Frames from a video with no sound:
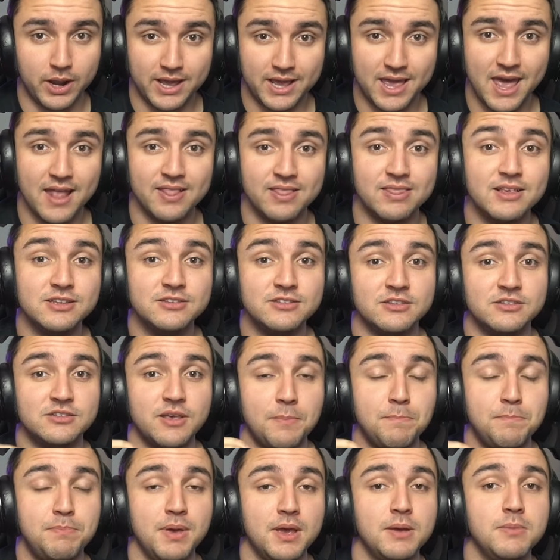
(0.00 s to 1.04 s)
Again, this is
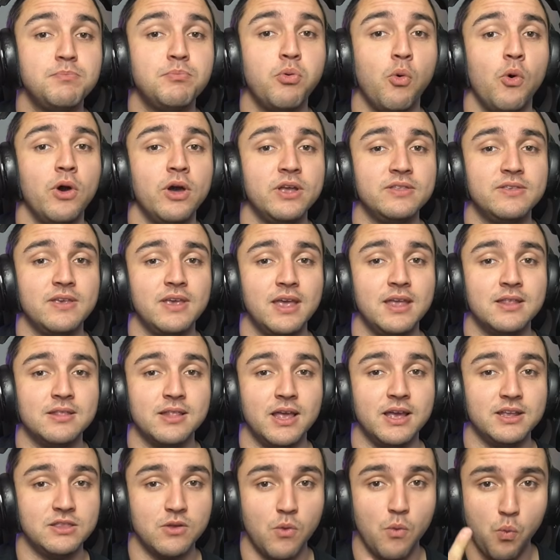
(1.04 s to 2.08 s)
a big point in
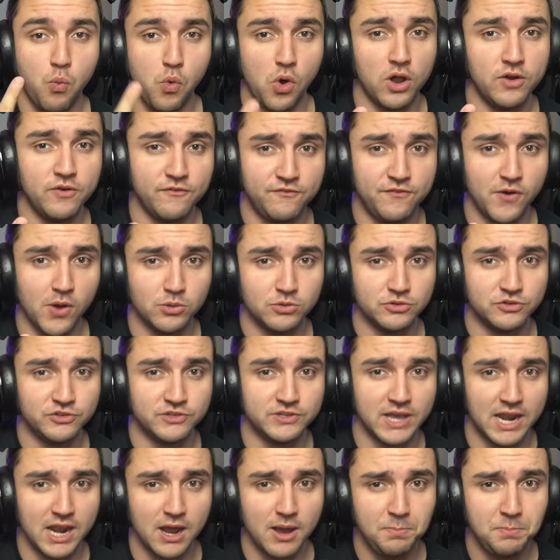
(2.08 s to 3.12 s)
like the one phone
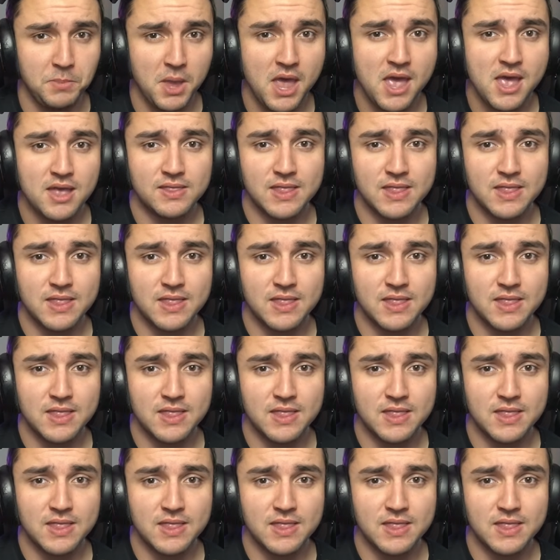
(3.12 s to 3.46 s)
setup.